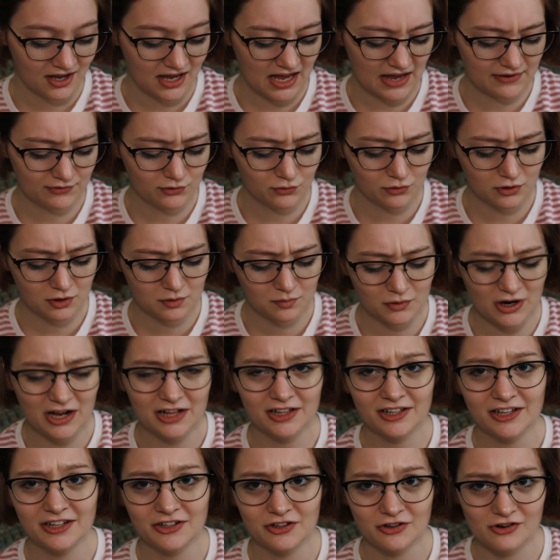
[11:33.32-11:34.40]
"Have you an
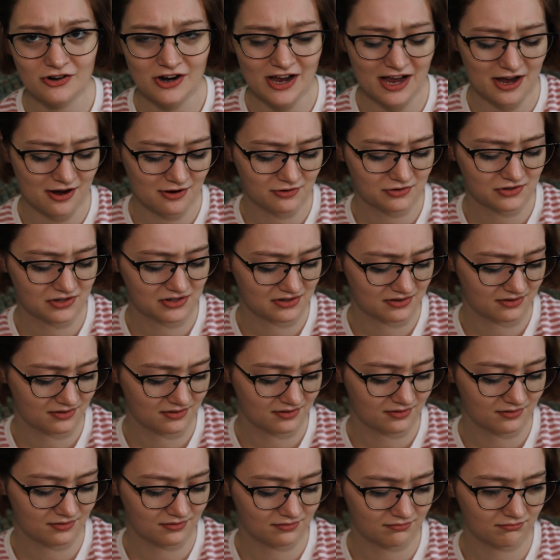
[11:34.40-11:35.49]
umbrella in your house?"
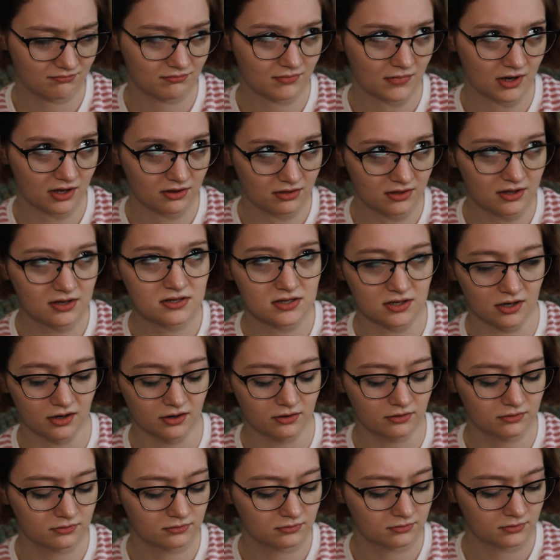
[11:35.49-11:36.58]
"I think
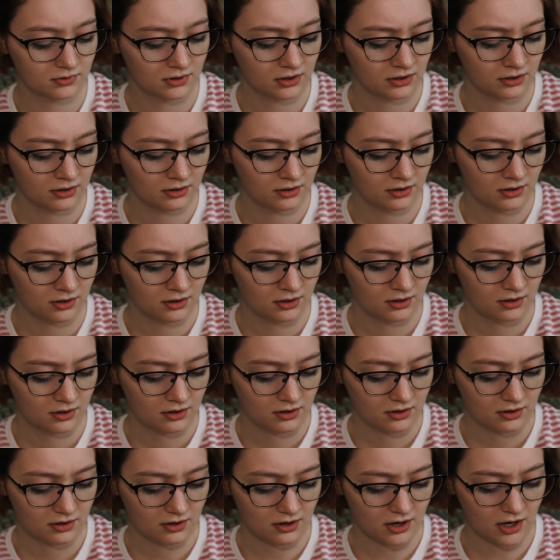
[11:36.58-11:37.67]
so."
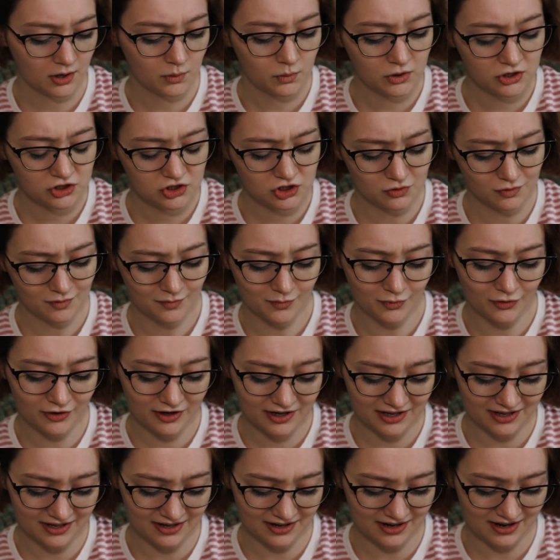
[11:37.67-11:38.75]
"I wish you would
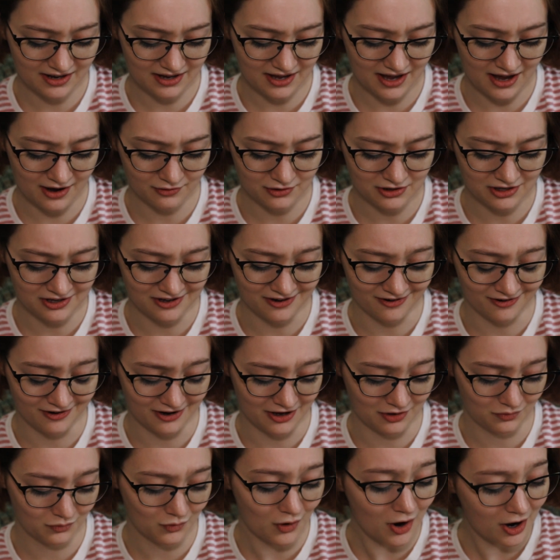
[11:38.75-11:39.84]
bring it out here
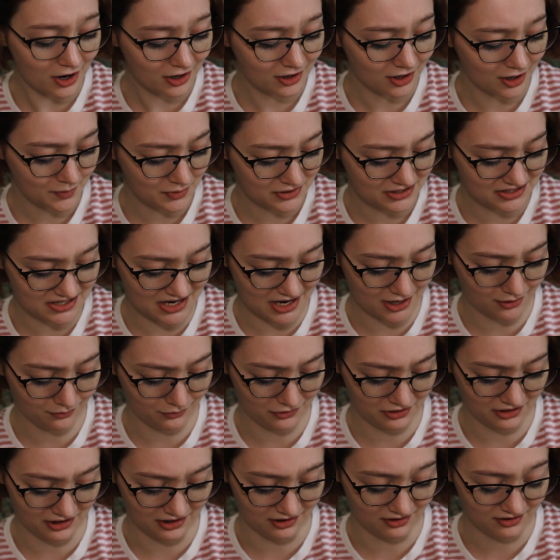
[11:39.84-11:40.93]
and walk up and down
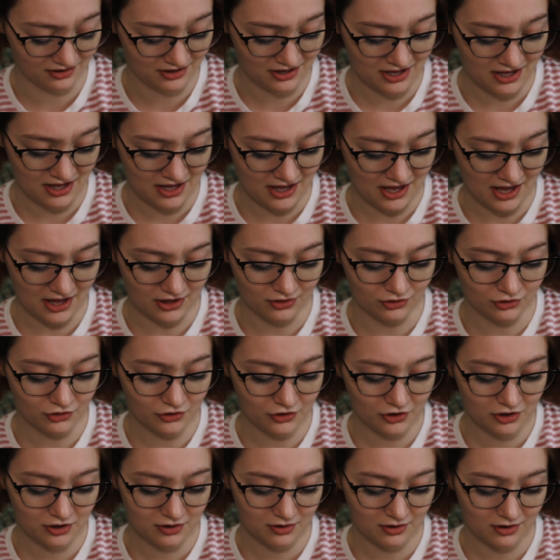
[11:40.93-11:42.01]
with it, and
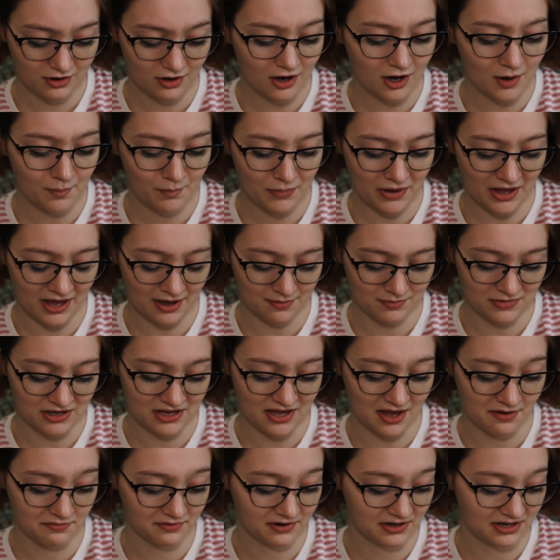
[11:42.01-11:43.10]
look up at
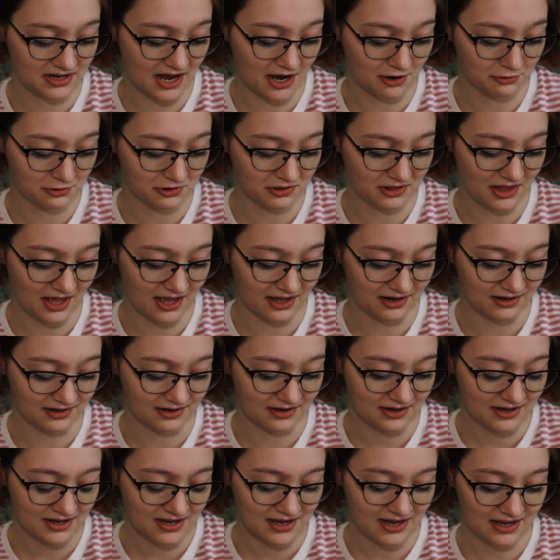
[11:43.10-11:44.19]
me every now and
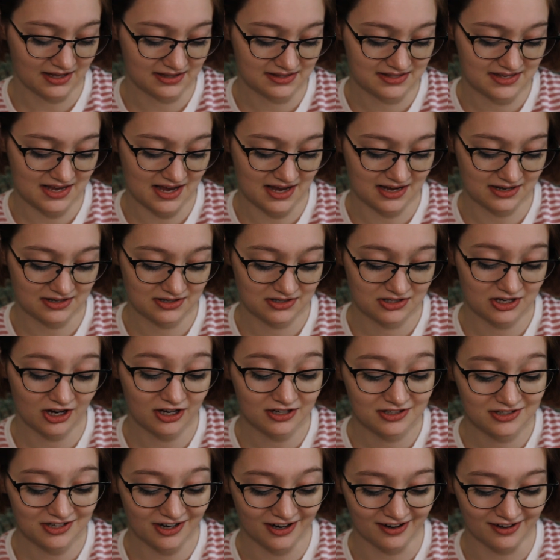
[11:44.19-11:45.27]
then and say,
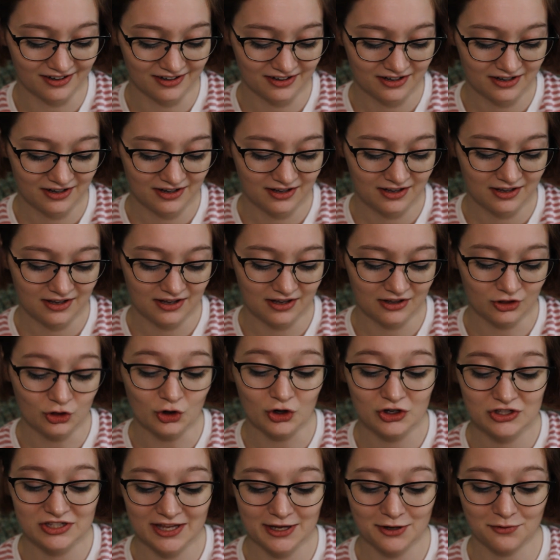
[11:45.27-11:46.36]
'Tut, tut, it
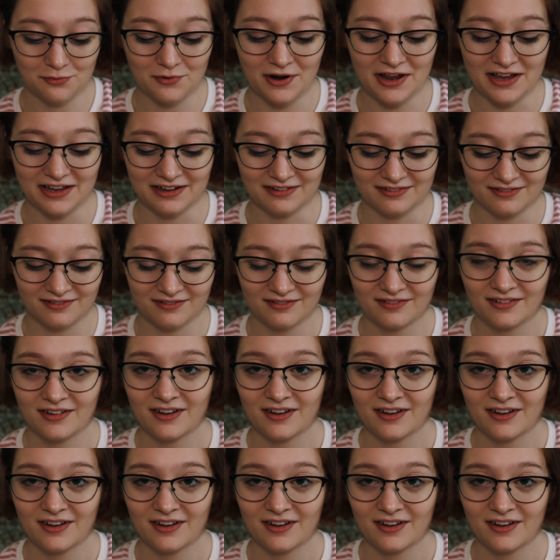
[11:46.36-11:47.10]
looks like rain.'